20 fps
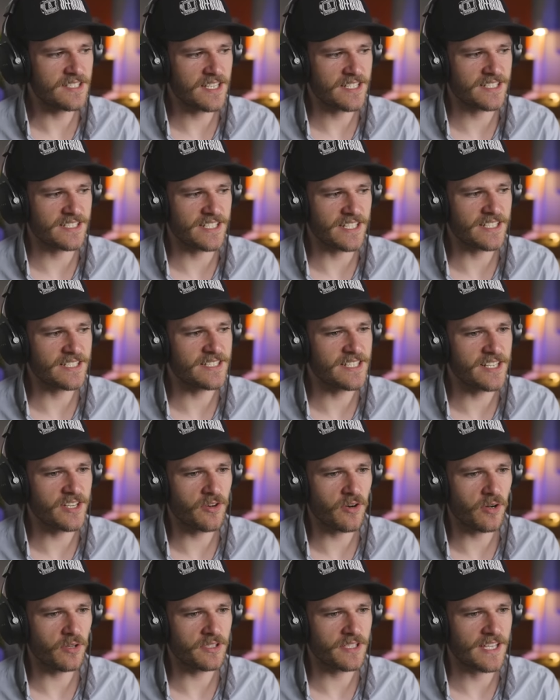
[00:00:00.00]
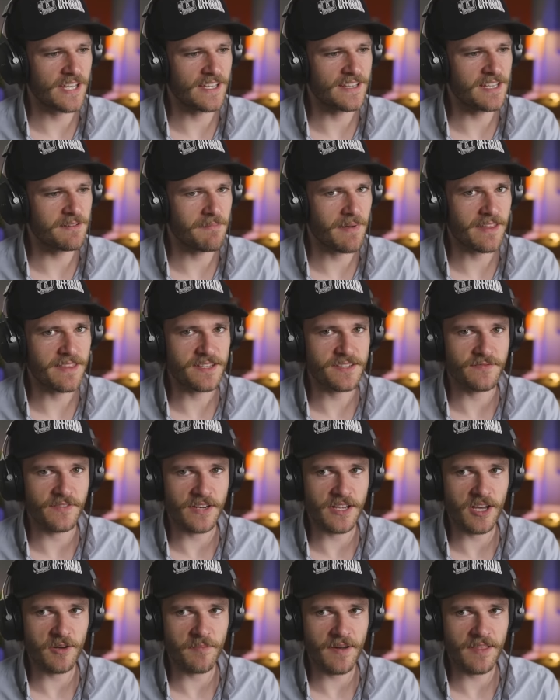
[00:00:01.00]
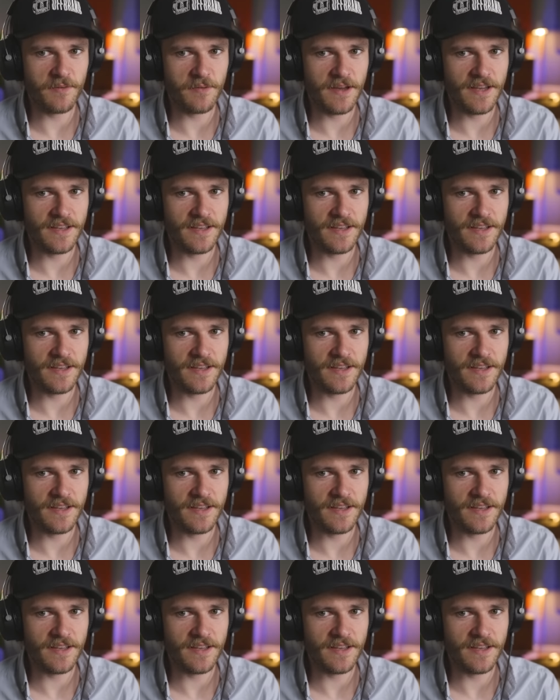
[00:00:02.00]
is a 16 year old kid that made this video, by the